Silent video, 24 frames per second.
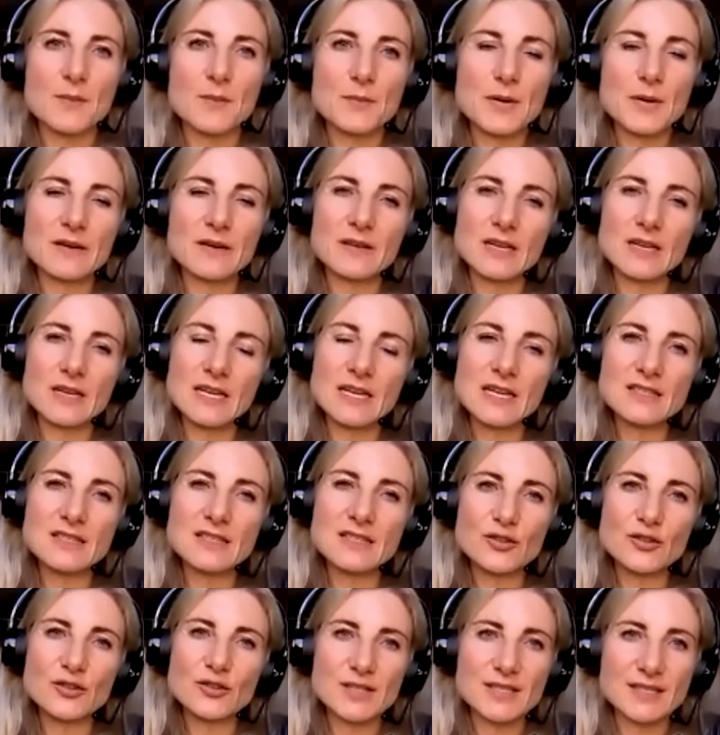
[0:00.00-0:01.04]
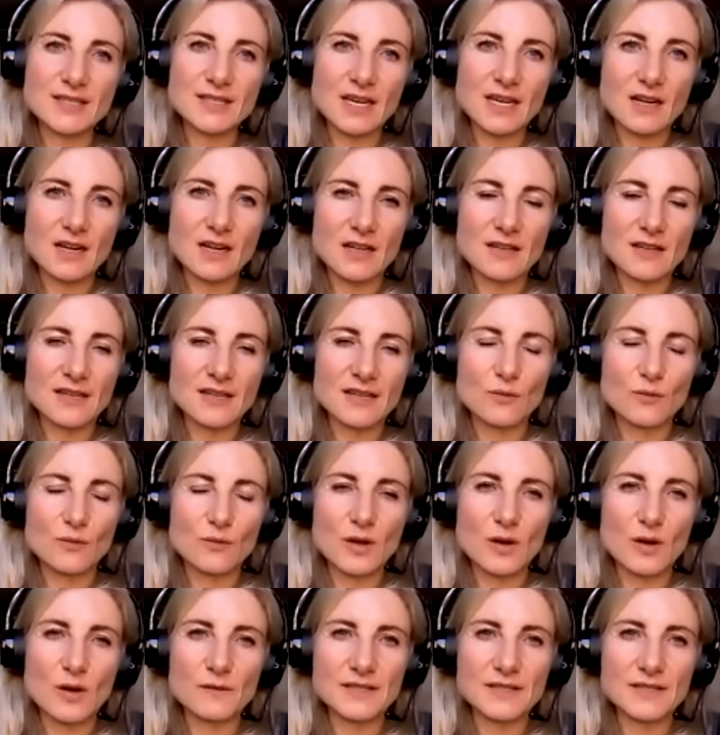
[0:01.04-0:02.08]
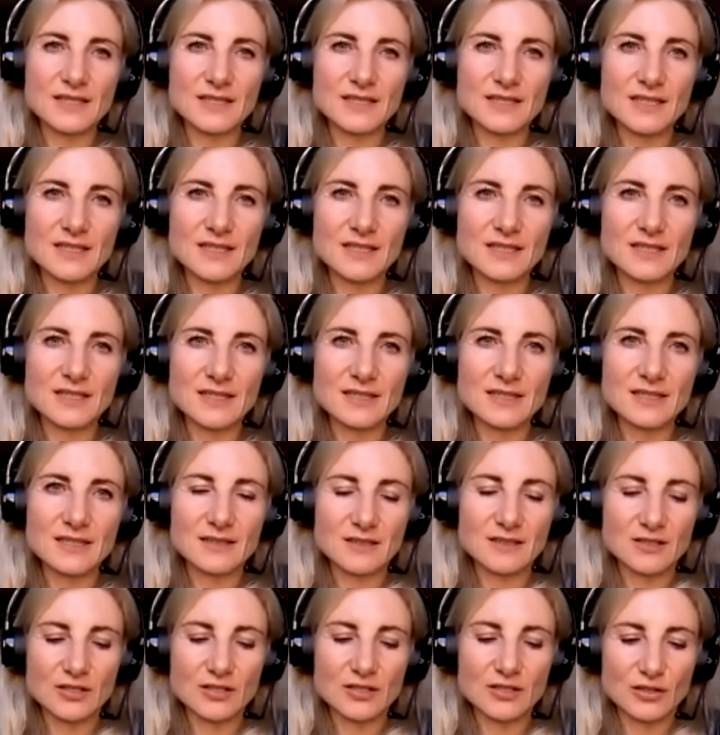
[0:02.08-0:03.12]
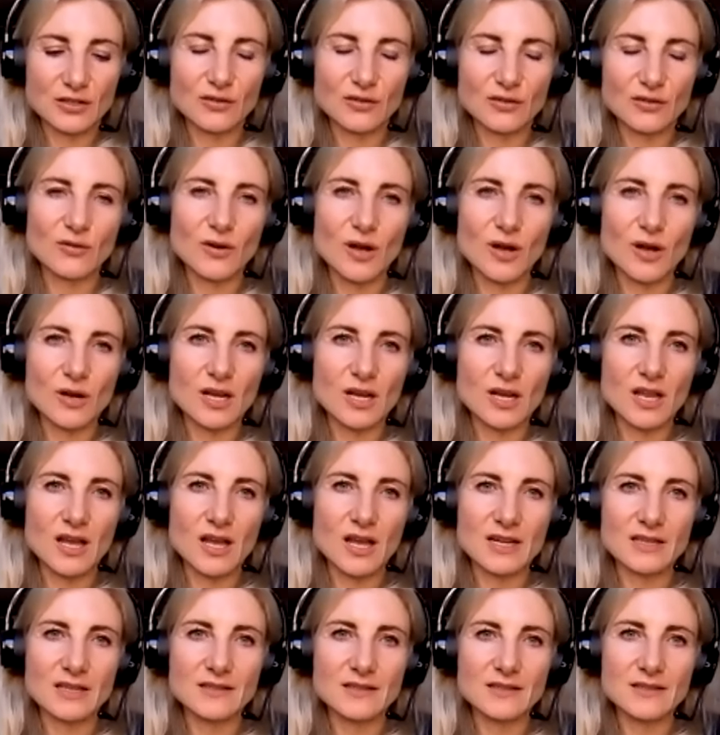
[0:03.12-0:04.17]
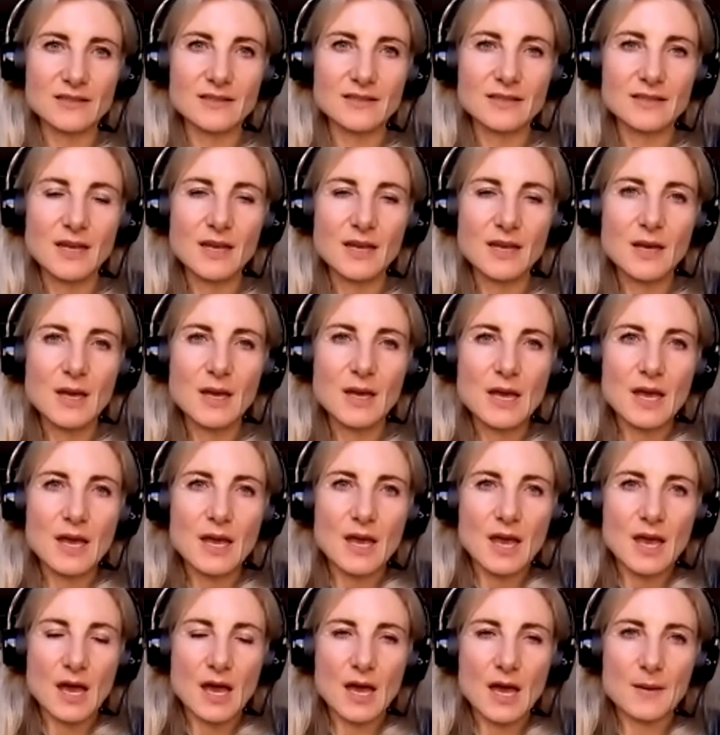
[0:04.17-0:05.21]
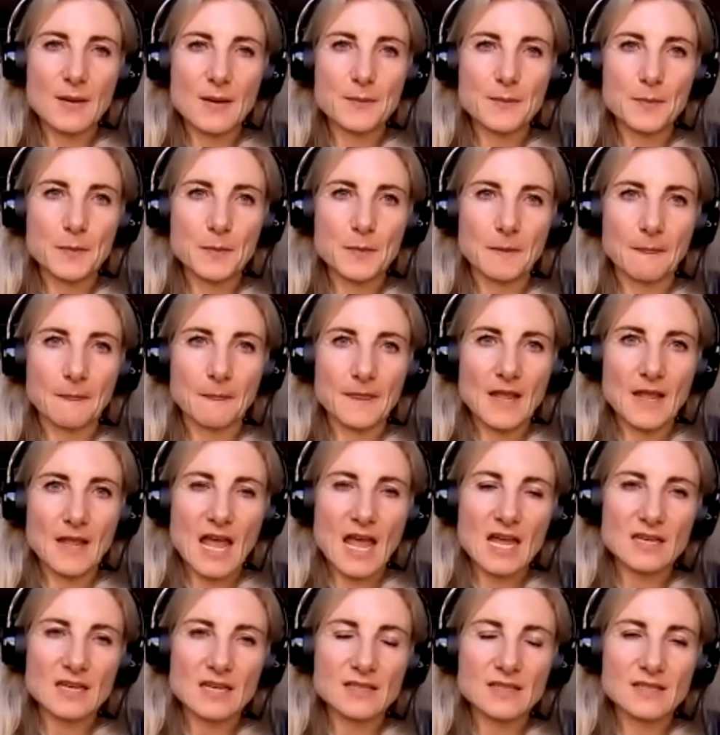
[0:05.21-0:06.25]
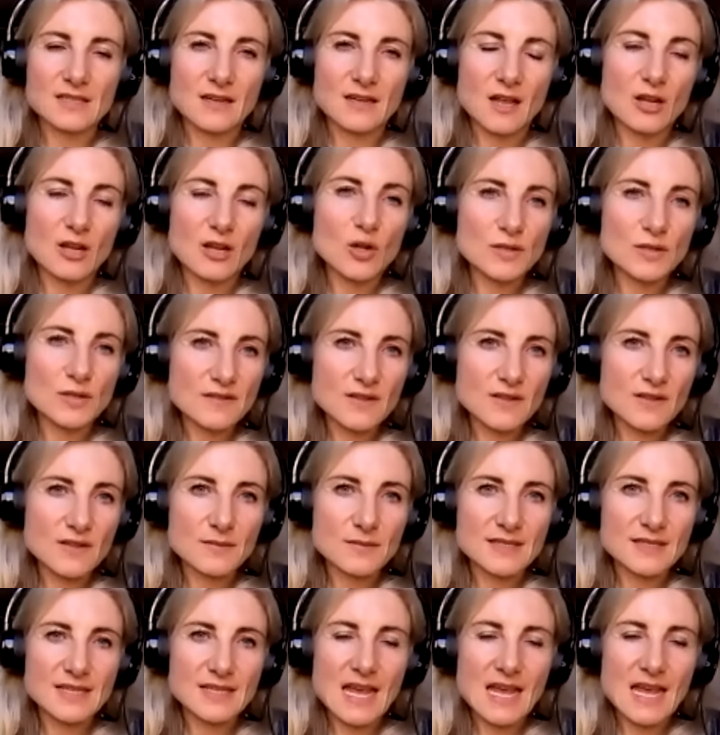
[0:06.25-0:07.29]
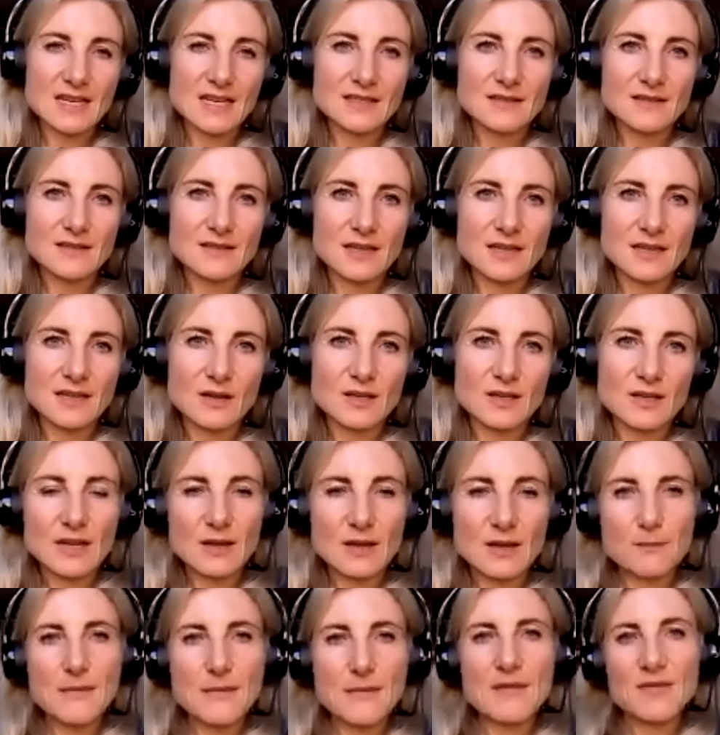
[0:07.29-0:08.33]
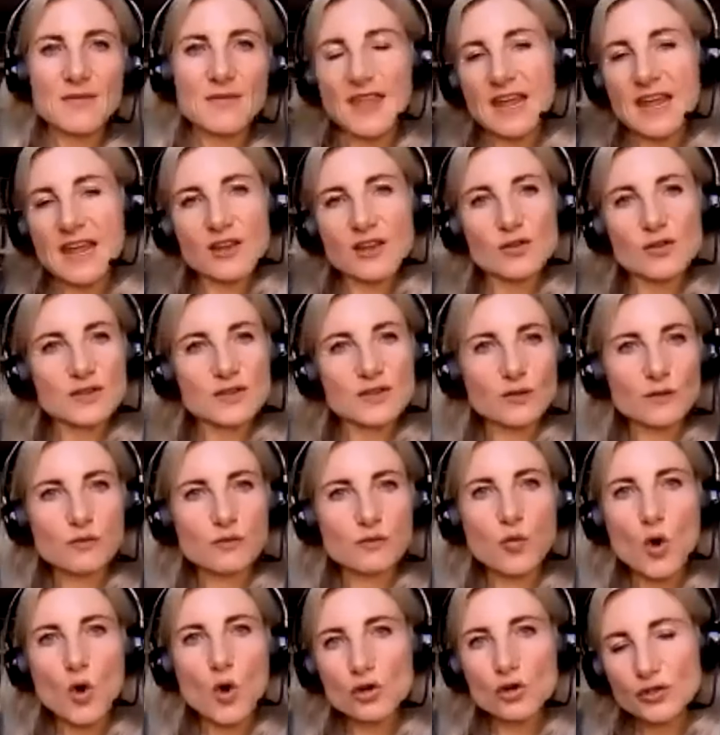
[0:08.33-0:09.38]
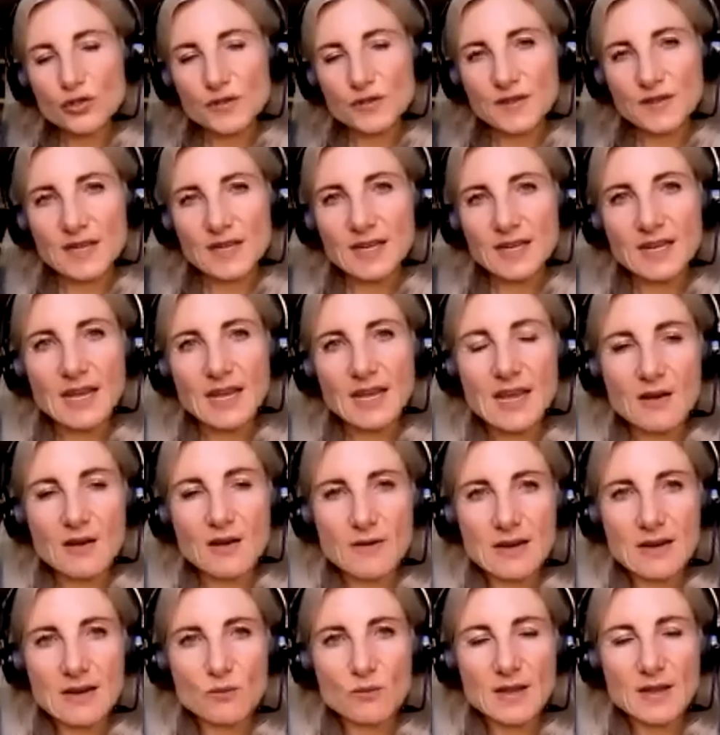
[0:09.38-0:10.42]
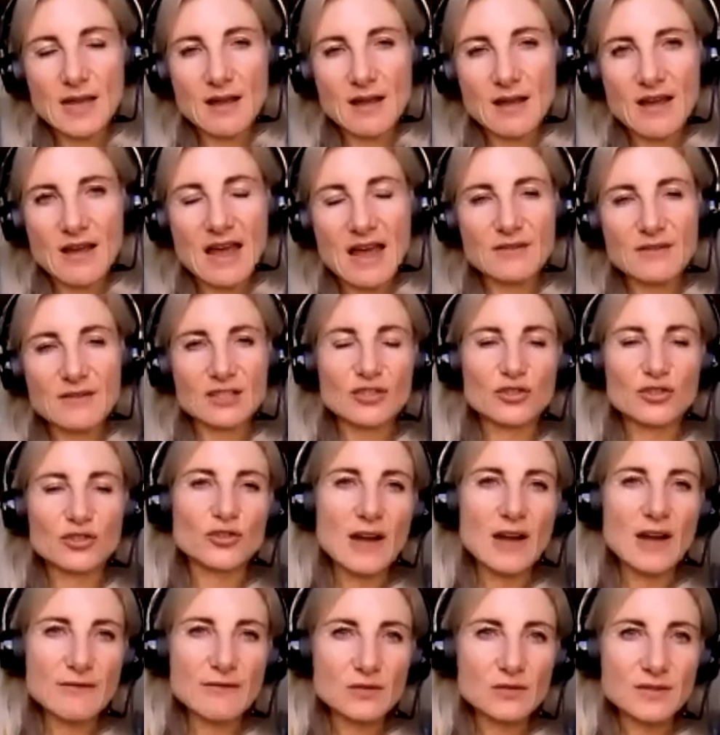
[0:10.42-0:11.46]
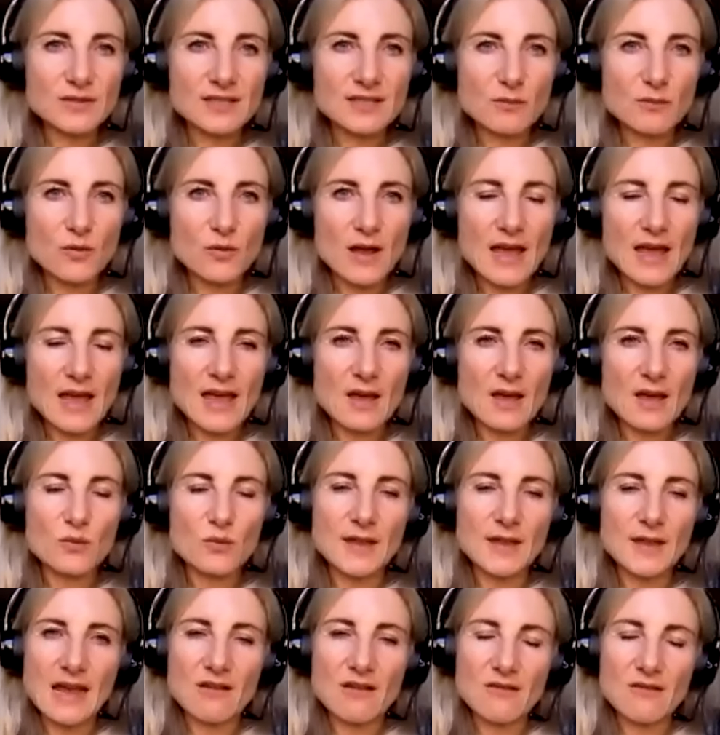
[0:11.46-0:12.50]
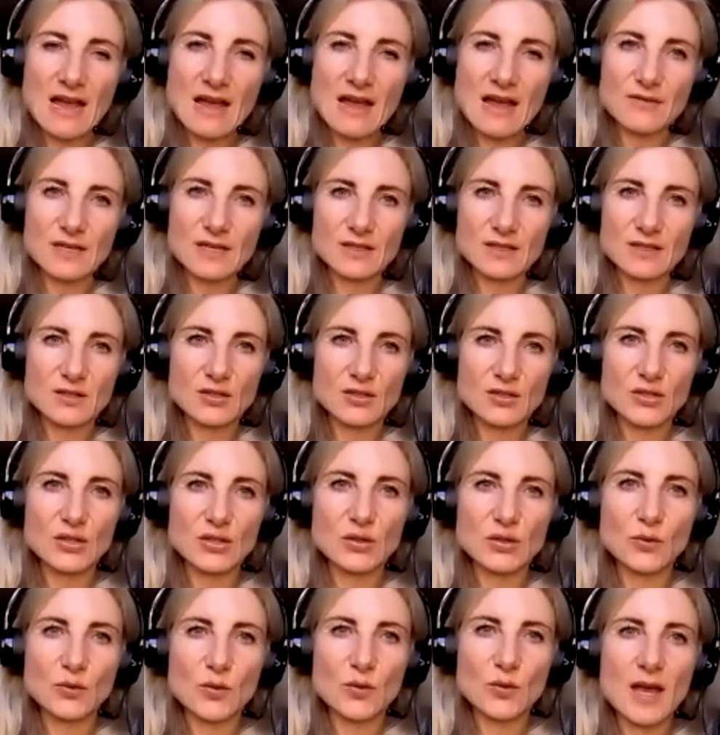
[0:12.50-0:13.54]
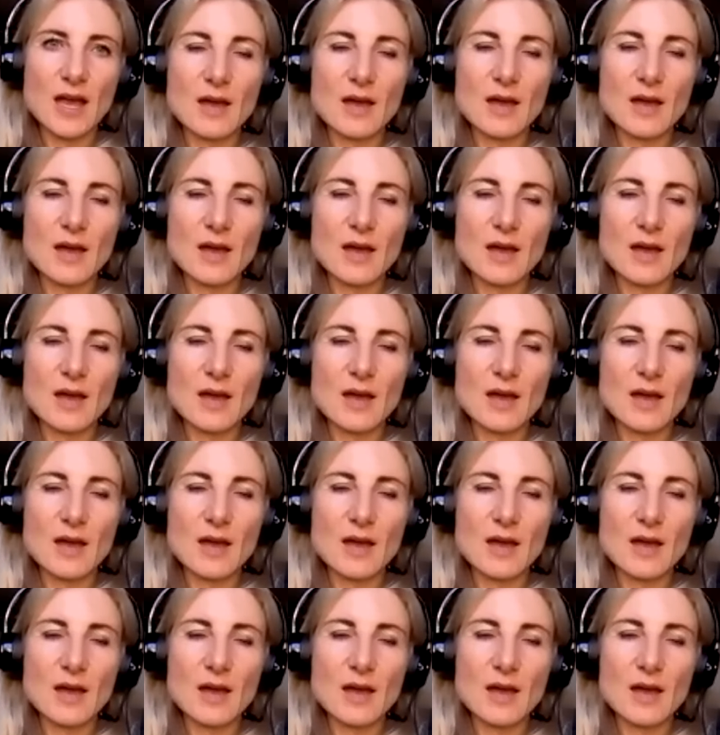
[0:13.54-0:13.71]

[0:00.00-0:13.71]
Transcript: But it is interesting. And I think we obviously need to listen to our clients. And a lot of them said that it meant they could sort of watch the hearing without having to travel somewhere, without having to